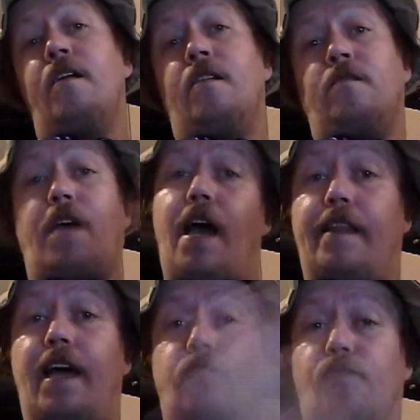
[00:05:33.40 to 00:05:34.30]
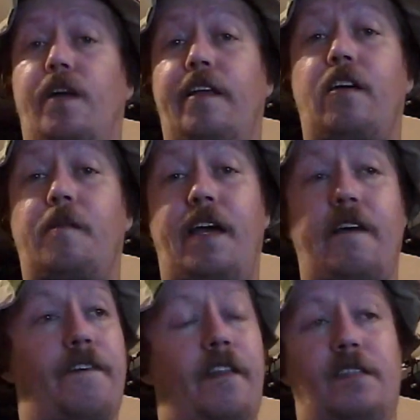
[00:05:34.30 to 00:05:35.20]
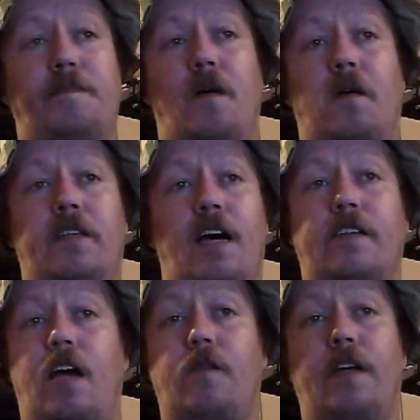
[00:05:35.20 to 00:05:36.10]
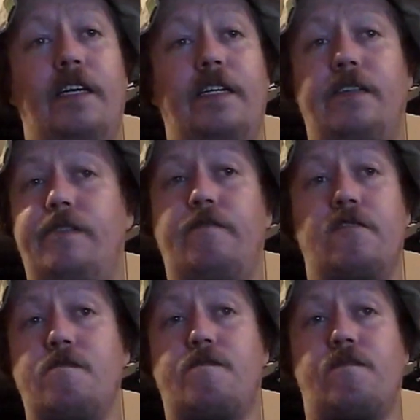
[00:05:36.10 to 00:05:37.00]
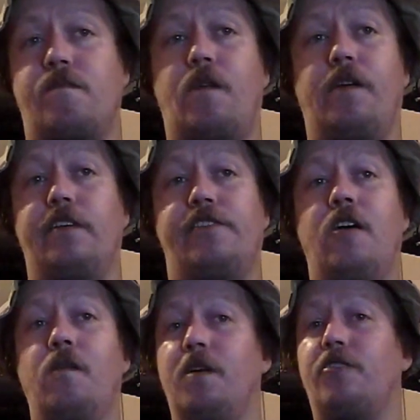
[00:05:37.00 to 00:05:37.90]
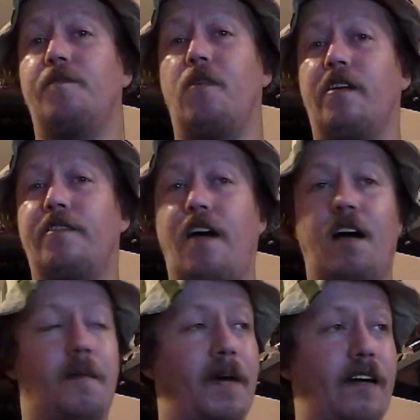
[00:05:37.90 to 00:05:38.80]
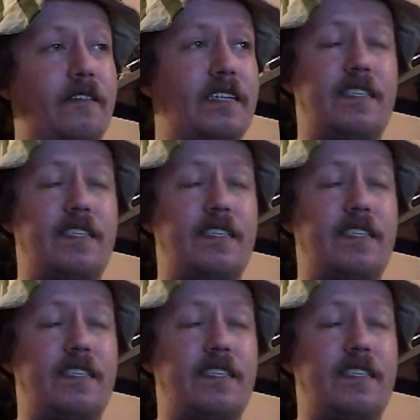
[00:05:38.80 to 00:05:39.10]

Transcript: Yeah, and that's really going to be it for this PokeTalk. Not really too much more to talk about.